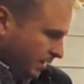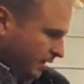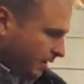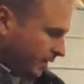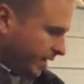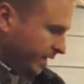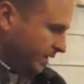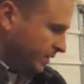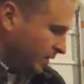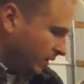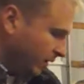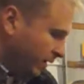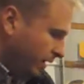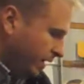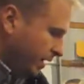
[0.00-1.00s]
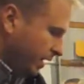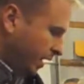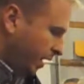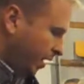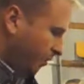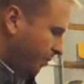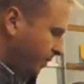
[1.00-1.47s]
Okay, so
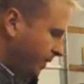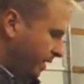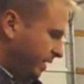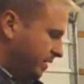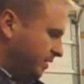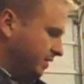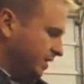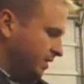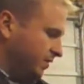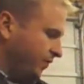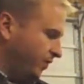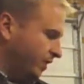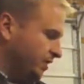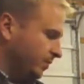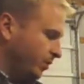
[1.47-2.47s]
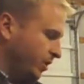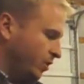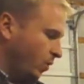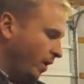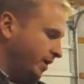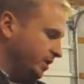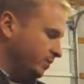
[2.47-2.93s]
it's visibly
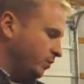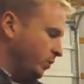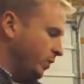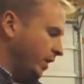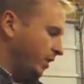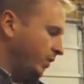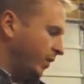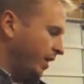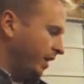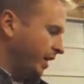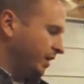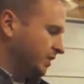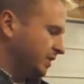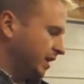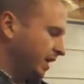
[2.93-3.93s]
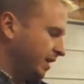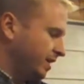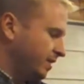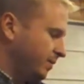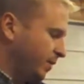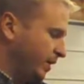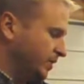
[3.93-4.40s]
quite smooth on the right-hand side in
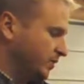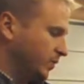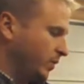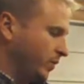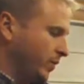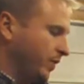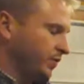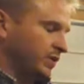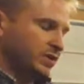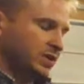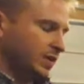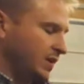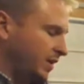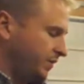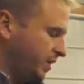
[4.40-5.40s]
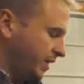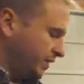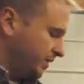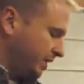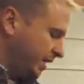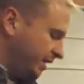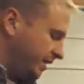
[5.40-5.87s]
comparison with the roughness of the left-hand
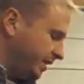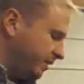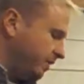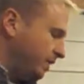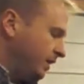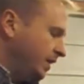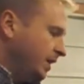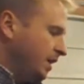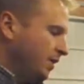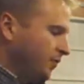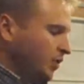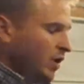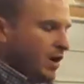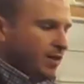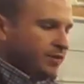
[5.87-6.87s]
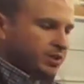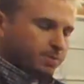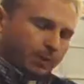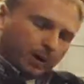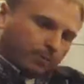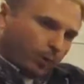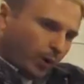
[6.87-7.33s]
side. Now, if you don't have a
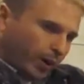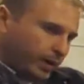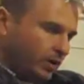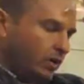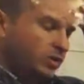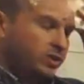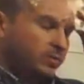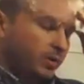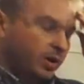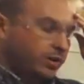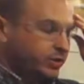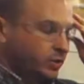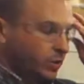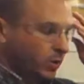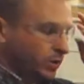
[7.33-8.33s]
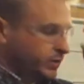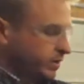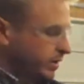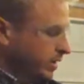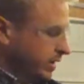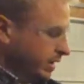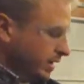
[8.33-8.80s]
spear point or some other tools,
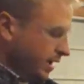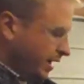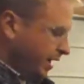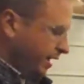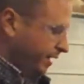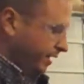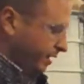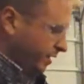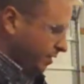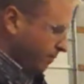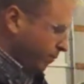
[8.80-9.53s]
you can